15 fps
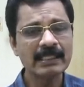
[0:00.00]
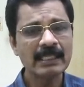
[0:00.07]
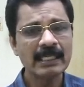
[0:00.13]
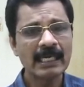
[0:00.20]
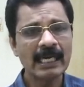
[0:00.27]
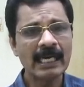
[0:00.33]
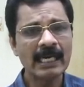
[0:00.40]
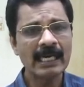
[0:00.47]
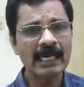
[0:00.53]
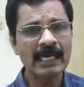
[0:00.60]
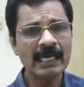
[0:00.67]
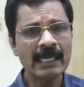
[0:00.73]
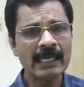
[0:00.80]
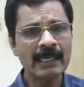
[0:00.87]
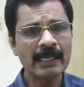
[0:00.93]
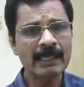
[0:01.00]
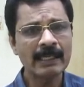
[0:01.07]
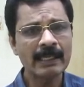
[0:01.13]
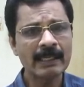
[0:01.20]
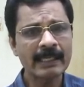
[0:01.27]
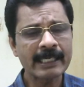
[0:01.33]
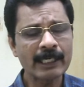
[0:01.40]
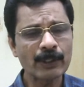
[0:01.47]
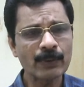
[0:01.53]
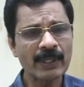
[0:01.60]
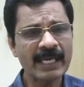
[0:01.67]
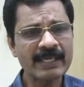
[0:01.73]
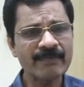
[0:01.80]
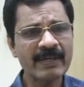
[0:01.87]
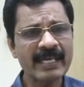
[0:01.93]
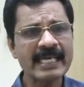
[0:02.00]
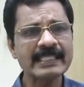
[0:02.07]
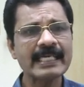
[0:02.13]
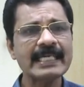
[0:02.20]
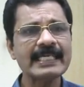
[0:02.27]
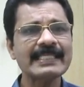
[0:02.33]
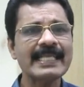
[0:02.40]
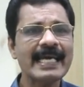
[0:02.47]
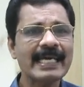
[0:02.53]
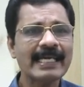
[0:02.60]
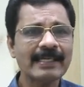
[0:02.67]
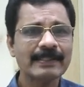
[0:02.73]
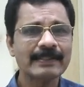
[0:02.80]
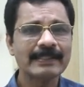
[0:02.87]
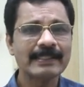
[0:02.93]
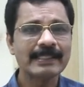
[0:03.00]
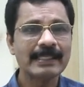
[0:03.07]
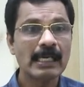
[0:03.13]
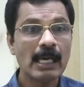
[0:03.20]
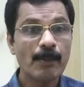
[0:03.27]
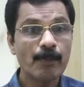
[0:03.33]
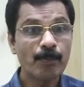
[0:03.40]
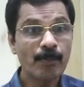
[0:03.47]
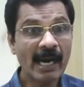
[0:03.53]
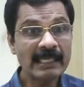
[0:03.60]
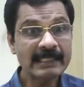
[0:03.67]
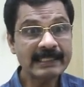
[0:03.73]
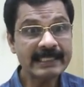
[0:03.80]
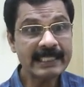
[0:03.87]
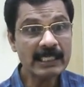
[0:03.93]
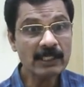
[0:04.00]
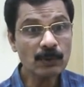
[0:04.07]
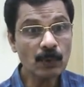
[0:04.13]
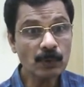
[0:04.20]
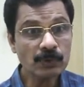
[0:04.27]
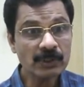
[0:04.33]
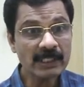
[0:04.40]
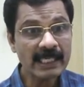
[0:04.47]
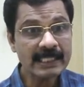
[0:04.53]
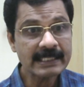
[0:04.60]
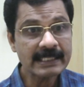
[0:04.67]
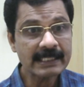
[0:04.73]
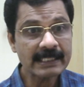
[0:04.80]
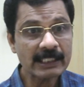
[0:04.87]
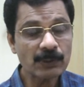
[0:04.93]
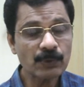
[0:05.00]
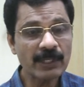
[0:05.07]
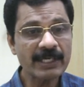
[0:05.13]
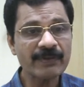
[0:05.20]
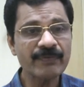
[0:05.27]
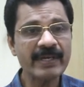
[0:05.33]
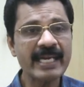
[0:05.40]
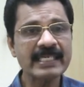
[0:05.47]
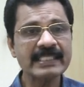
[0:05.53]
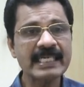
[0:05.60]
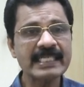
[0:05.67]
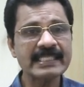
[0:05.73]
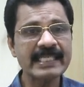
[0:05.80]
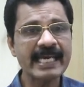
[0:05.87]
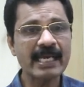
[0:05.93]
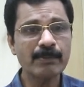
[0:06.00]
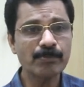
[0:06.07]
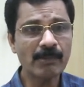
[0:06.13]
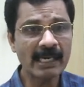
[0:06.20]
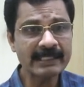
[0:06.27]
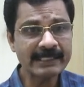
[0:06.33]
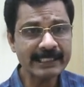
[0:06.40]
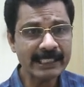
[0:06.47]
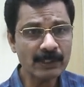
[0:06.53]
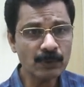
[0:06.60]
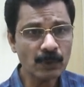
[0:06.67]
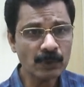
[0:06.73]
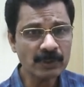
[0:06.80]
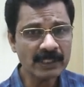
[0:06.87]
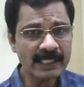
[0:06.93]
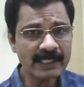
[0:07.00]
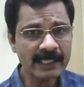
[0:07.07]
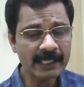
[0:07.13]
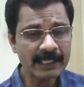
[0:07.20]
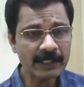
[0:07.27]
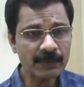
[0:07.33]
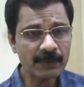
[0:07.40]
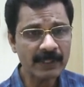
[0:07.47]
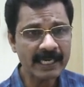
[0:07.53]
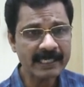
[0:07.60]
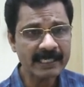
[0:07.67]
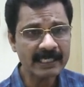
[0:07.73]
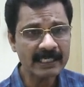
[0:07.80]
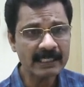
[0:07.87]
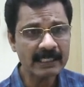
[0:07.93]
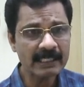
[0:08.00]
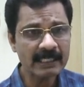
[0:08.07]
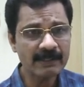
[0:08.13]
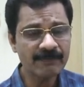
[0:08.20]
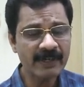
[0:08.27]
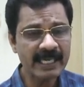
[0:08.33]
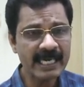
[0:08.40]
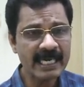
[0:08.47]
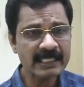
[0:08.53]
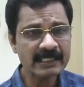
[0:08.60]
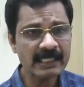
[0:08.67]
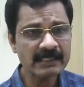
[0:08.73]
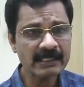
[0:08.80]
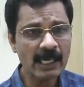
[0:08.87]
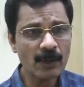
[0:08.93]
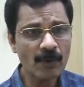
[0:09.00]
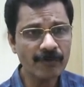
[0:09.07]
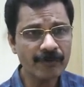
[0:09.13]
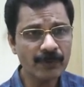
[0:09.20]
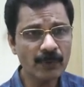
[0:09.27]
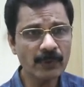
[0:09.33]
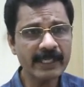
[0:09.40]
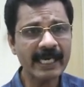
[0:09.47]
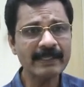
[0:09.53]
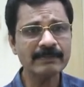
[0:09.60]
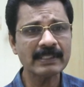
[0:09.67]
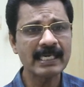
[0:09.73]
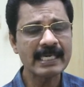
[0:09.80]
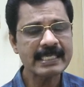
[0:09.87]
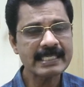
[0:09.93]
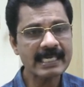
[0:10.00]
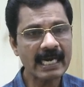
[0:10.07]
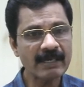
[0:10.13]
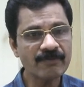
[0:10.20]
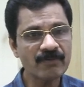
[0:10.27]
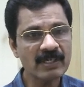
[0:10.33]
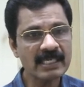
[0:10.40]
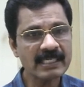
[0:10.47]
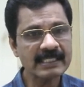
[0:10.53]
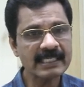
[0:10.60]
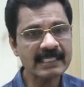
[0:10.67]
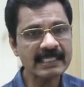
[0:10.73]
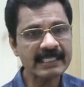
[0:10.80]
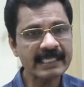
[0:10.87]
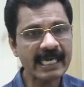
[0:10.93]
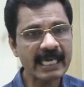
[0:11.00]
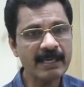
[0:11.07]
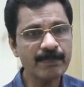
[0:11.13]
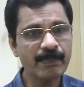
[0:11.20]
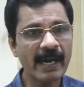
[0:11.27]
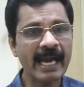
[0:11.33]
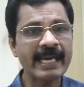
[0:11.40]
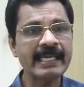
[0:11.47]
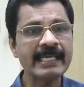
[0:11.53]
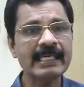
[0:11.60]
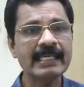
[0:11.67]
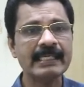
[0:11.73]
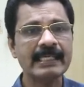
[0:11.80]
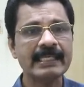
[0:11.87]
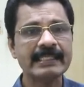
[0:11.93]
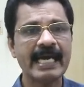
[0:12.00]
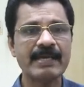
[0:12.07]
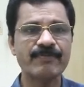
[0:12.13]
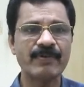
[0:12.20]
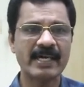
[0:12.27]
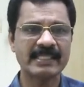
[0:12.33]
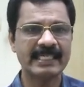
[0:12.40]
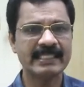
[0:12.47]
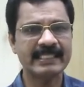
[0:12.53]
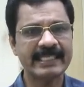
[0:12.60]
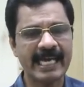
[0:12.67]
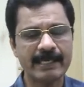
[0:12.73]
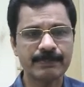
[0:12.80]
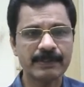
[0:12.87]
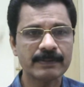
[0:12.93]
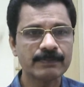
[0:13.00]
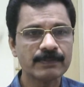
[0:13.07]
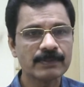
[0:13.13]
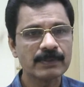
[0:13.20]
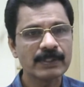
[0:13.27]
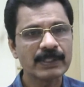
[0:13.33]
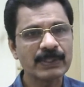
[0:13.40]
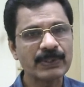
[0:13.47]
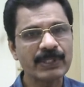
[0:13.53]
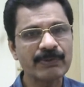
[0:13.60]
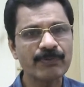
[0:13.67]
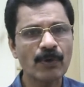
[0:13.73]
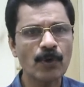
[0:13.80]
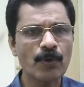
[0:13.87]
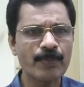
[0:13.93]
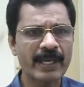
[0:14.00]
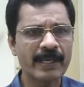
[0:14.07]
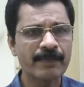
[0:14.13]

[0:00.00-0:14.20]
reticulative venation is there. Multicostate reticulative venation is there. Multicostate reticulate venations are of two types, convergent type and divergent type. Do you follow me?